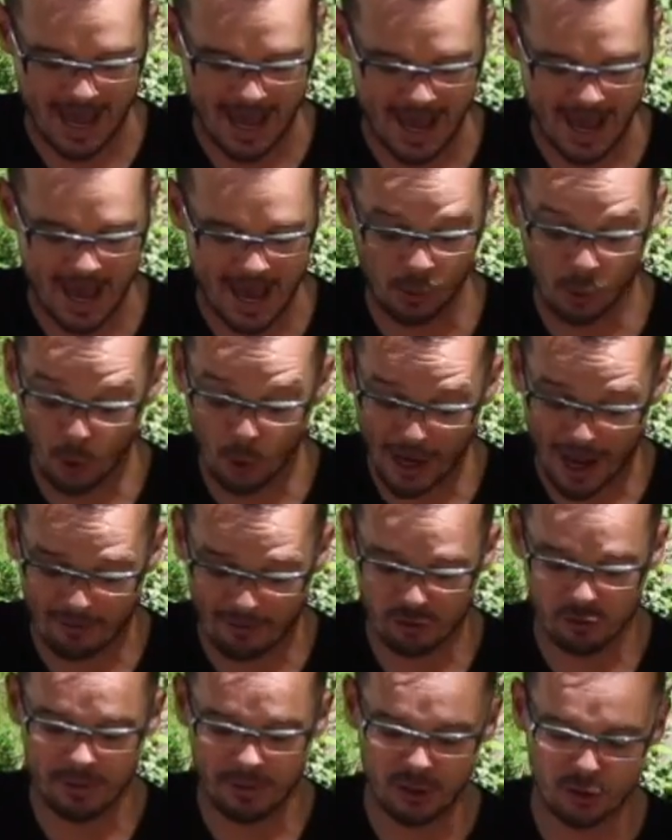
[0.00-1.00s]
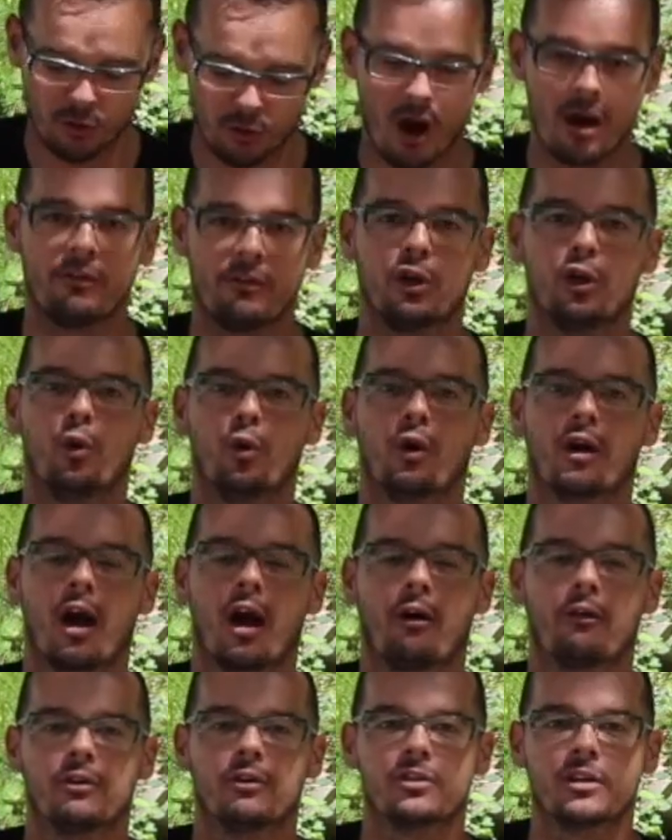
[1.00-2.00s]
How long have you been driving your
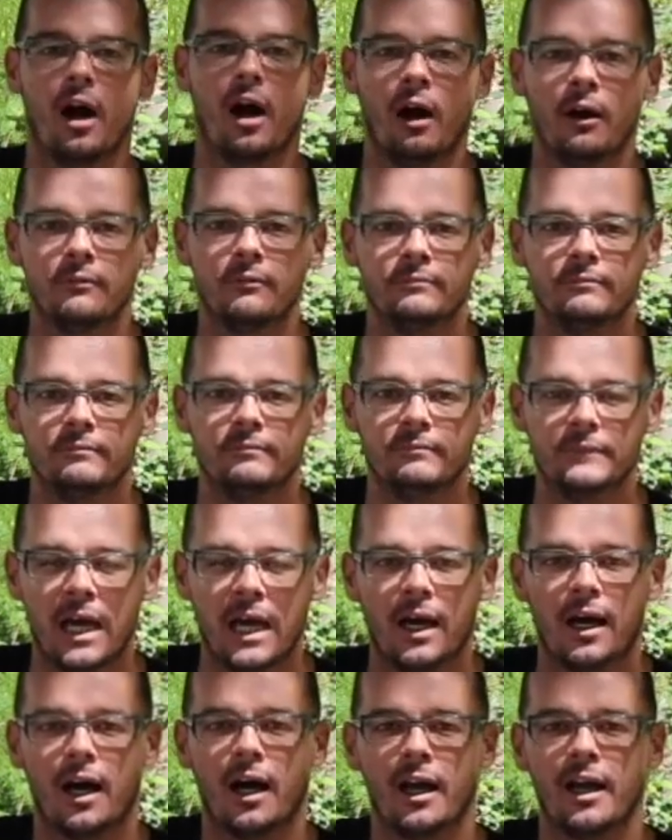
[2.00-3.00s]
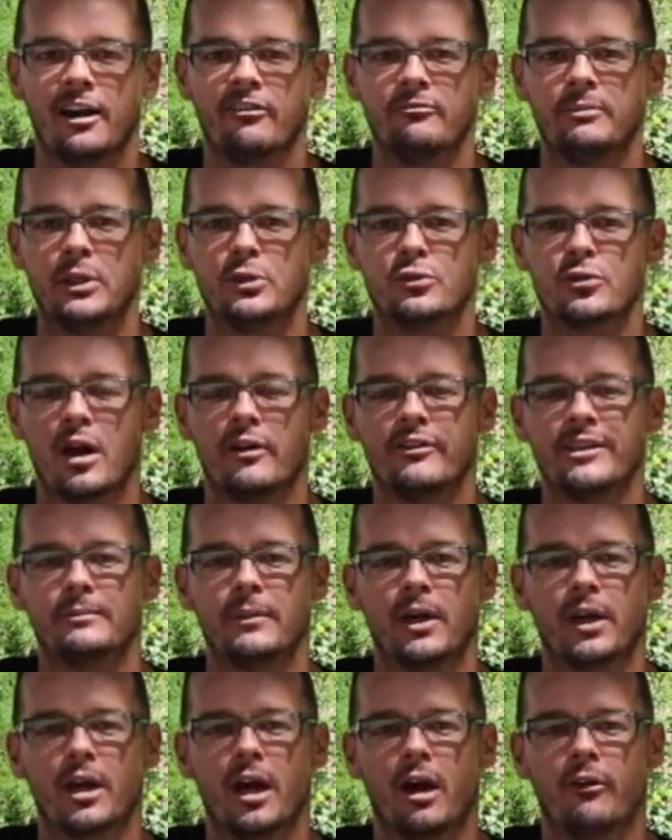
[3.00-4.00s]
current car? I have been driving
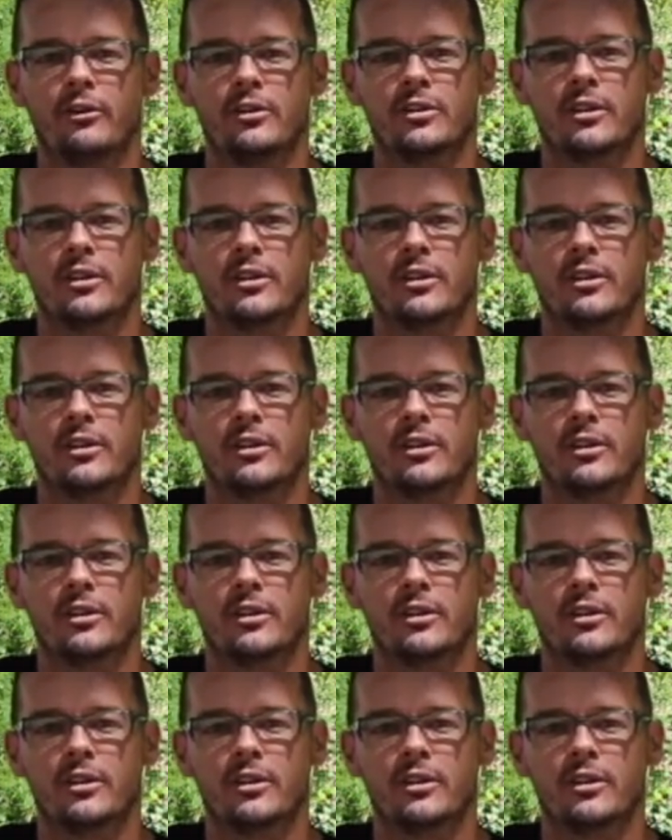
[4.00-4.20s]
my current